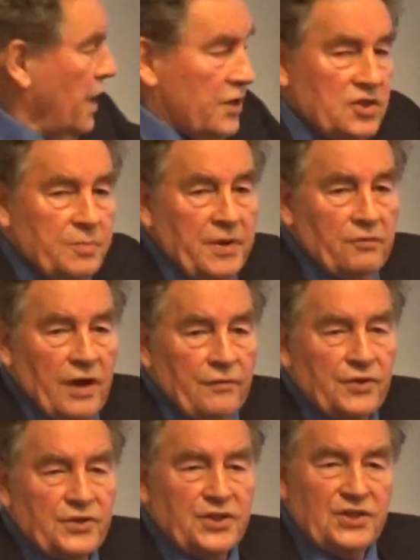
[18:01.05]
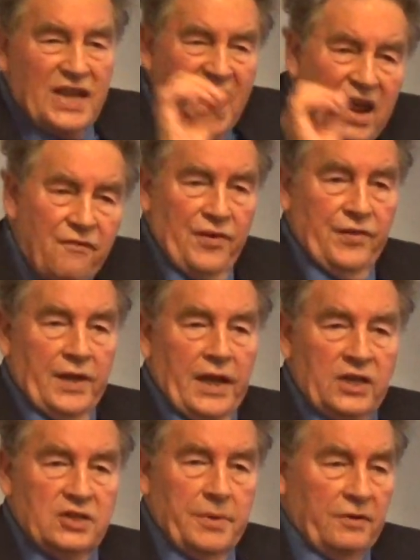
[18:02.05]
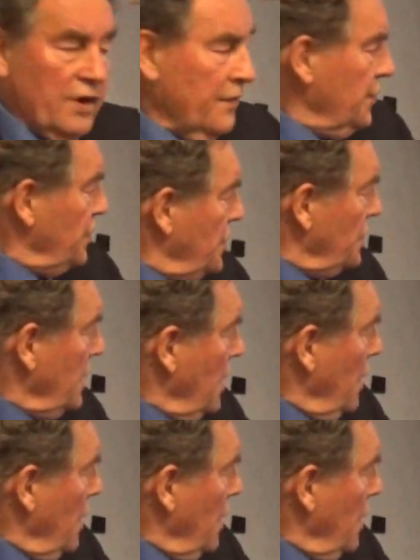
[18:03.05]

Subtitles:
had to be references. Everything had to be references.